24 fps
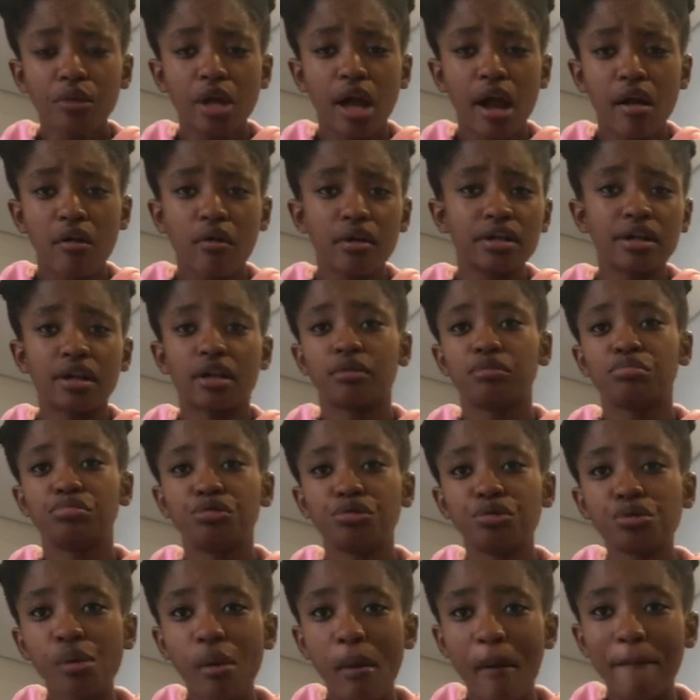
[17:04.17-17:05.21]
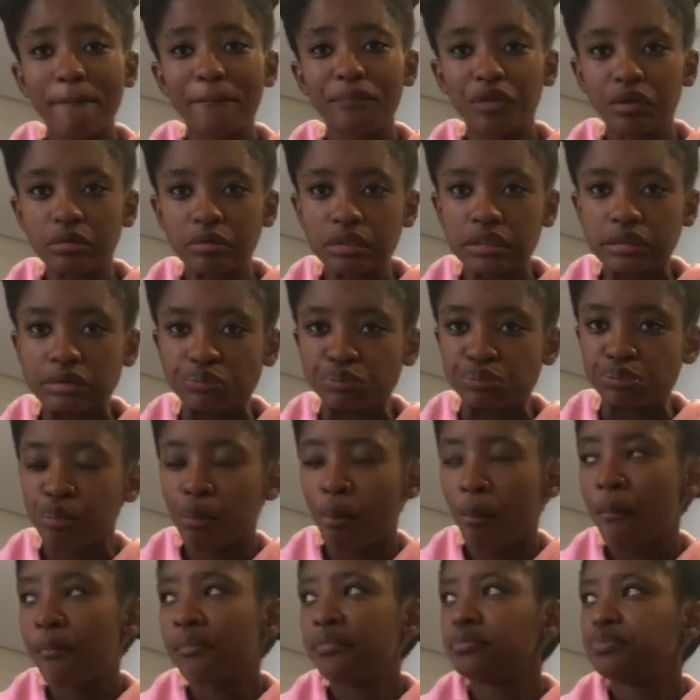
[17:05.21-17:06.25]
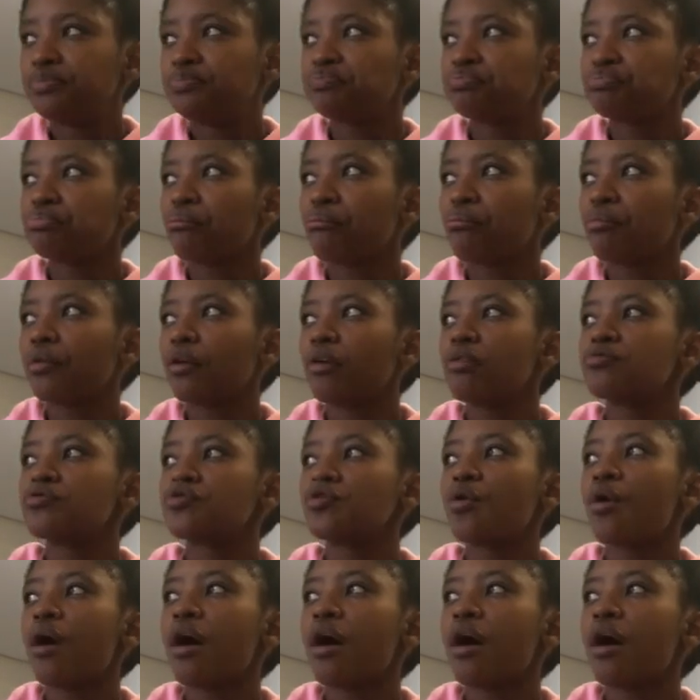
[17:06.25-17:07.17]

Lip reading: I can't help you, you know? So